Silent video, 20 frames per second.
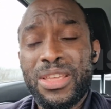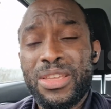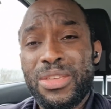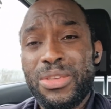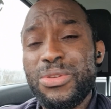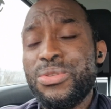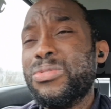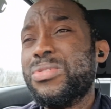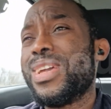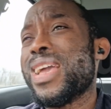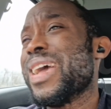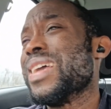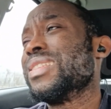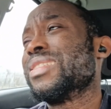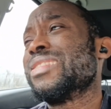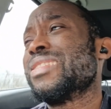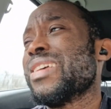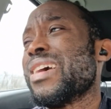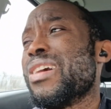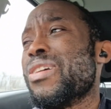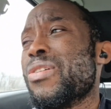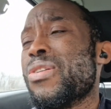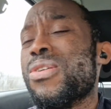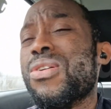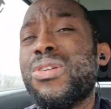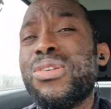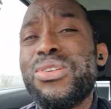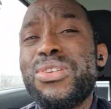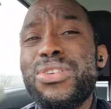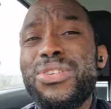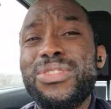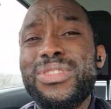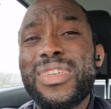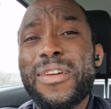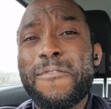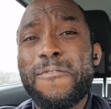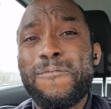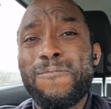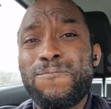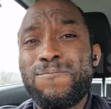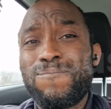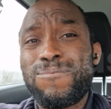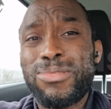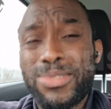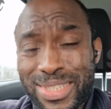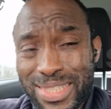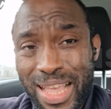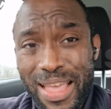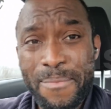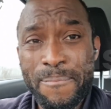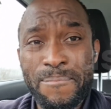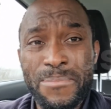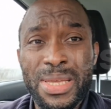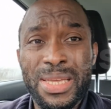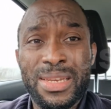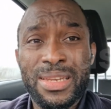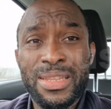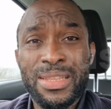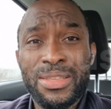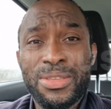You guys are all the same, man.